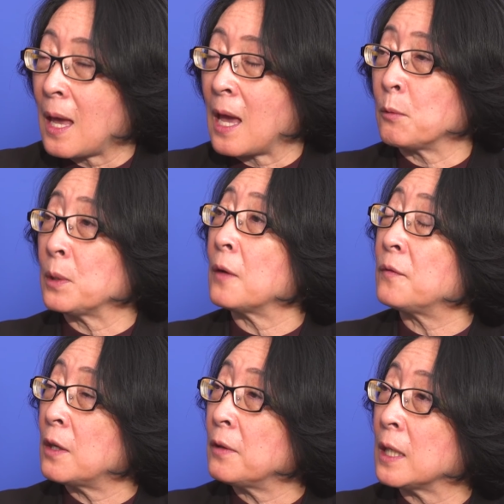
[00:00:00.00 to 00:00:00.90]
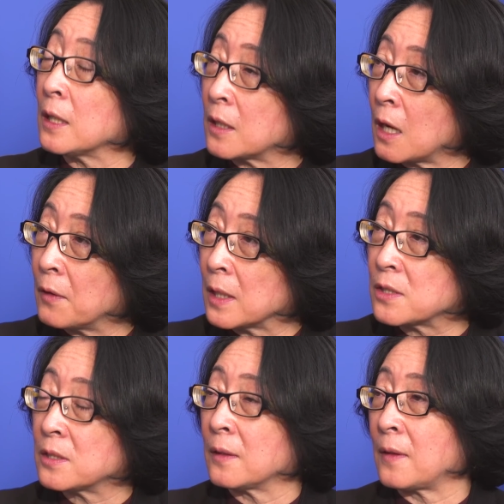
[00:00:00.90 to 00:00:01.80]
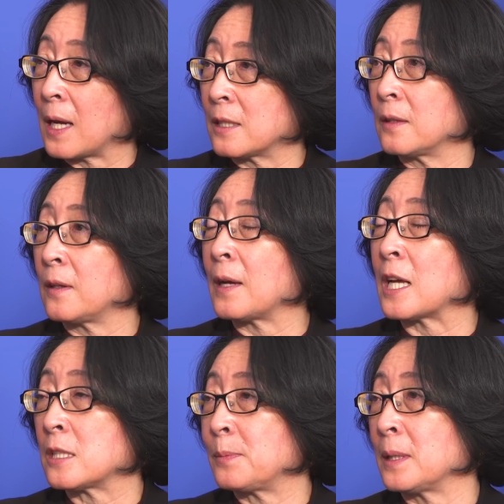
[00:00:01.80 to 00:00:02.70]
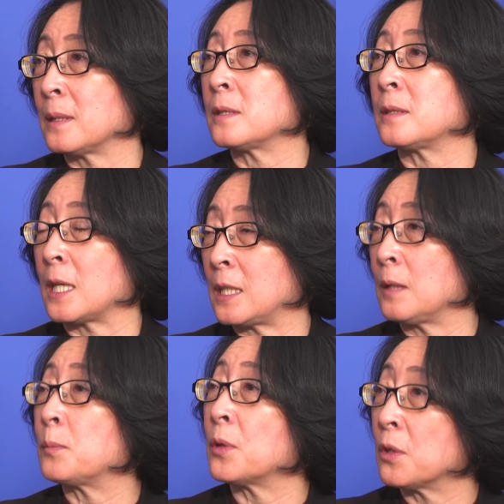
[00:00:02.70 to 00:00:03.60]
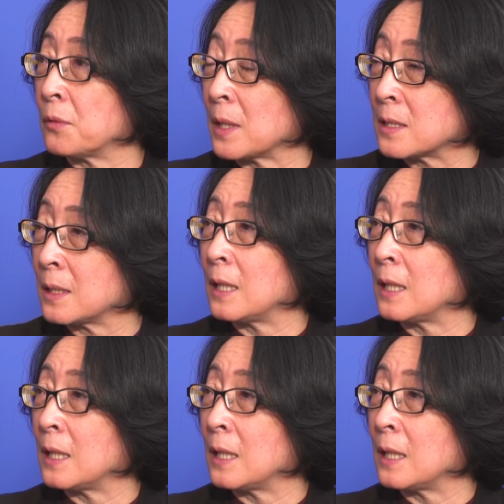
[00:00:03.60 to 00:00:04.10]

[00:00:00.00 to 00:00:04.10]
And we are very encouraged that there has been steady progress